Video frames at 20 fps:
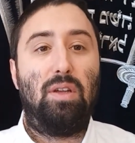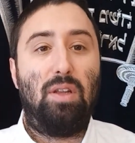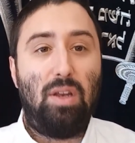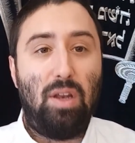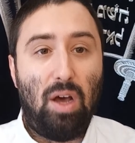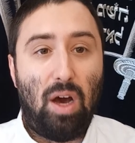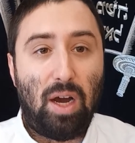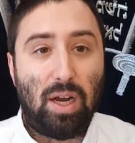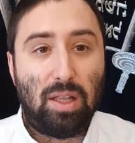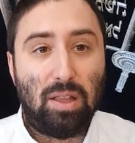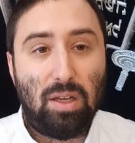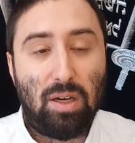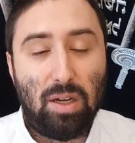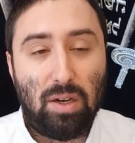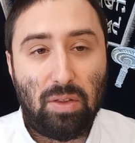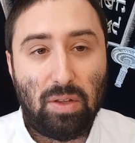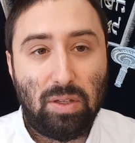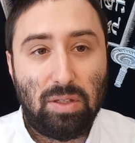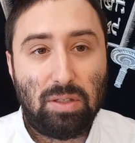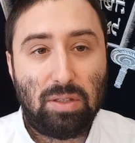
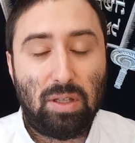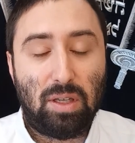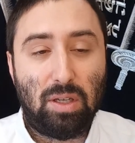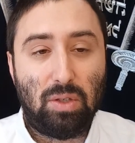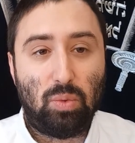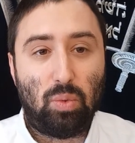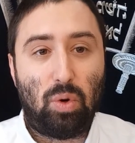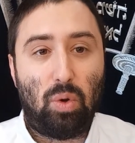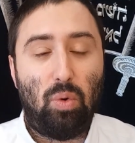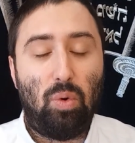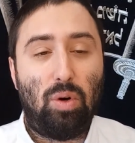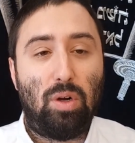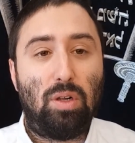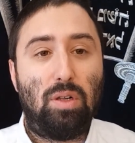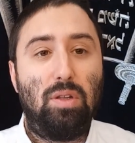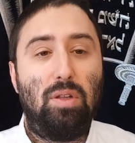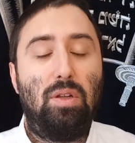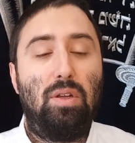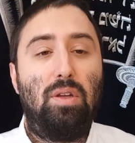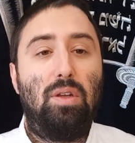nylon, these things would
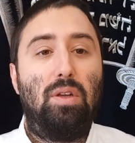all